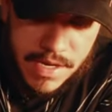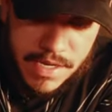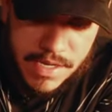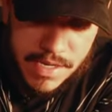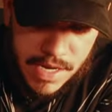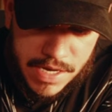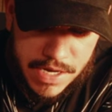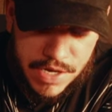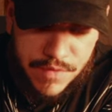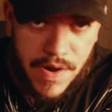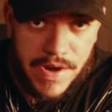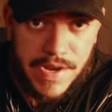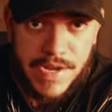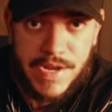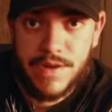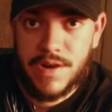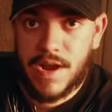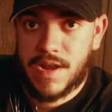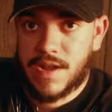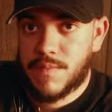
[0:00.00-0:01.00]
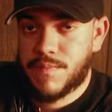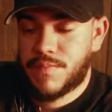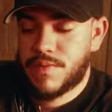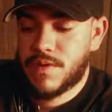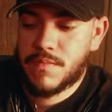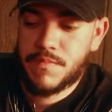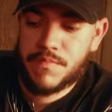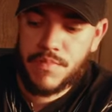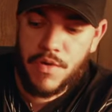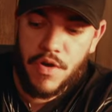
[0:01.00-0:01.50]
section right here, I can
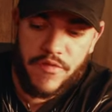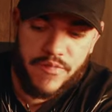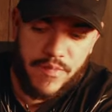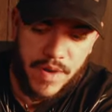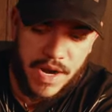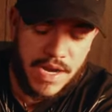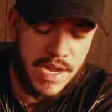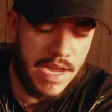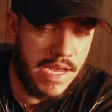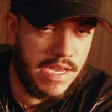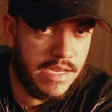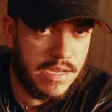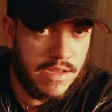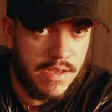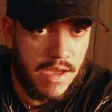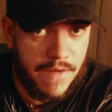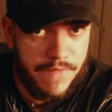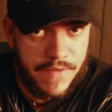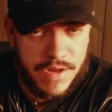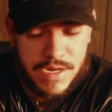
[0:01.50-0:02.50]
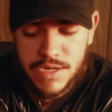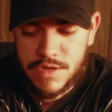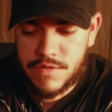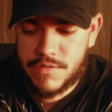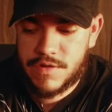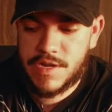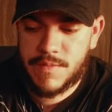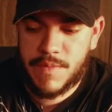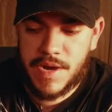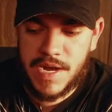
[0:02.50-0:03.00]
put both my
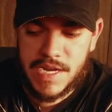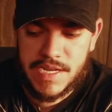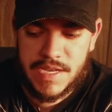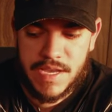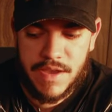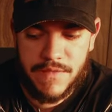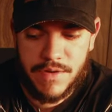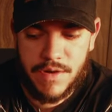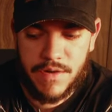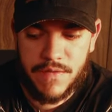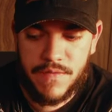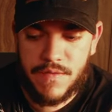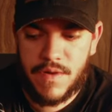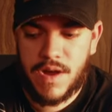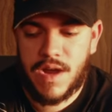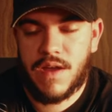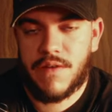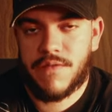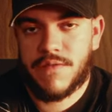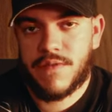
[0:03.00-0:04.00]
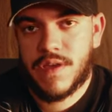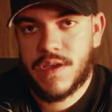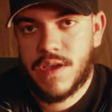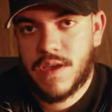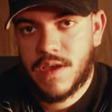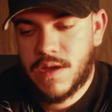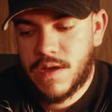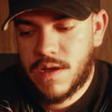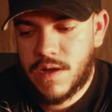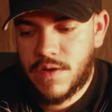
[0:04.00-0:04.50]
FX3 and my A7R5
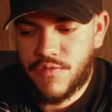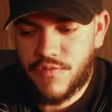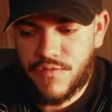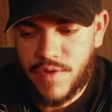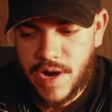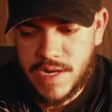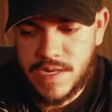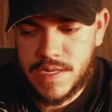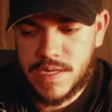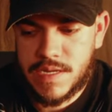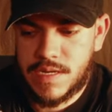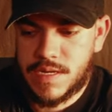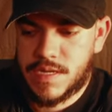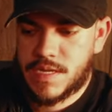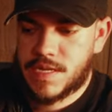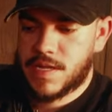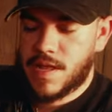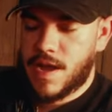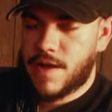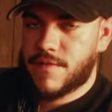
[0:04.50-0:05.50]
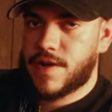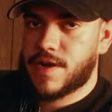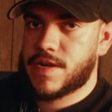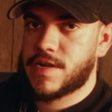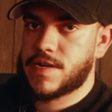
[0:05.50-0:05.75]
right into this slot right